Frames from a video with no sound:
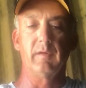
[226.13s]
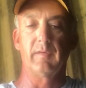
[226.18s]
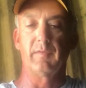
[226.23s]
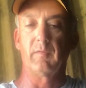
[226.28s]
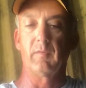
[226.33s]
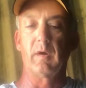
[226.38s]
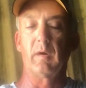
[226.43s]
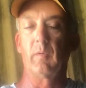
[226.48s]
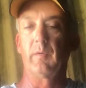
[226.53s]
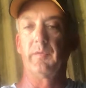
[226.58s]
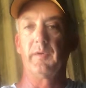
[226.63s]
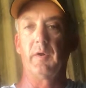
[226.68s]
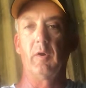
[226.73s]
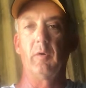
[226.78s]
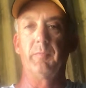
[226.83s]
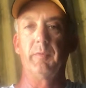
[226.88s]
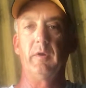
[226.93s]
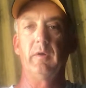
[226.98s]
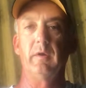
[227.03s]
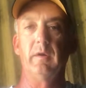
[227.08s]
there's nothing wrong
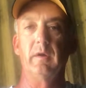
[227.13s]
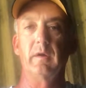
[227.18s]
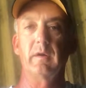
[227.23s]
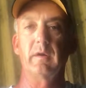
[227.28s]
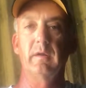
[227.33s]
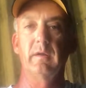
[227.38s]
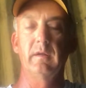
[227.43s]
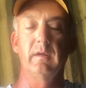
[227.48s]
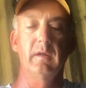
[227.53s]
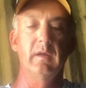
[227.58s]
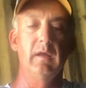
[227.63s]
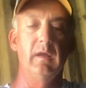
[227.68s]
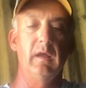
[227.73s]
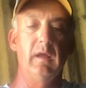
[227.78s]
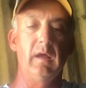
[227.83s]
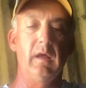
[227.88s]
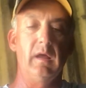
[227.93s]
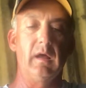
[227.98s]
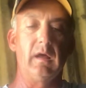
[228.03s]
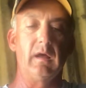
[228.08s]
with an open hook.
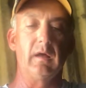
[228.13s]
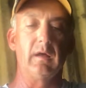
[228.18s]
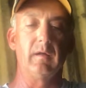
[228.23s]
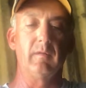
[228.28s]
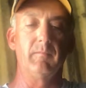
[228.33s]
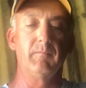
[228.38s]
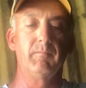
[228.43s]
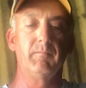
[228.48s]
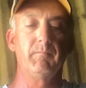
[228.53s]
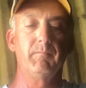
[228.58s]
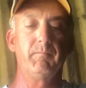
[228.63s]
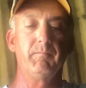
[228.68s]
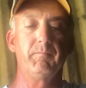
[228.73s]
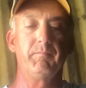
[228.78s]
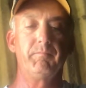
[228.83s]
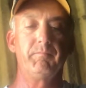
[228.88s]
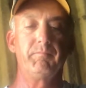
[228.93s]
Um,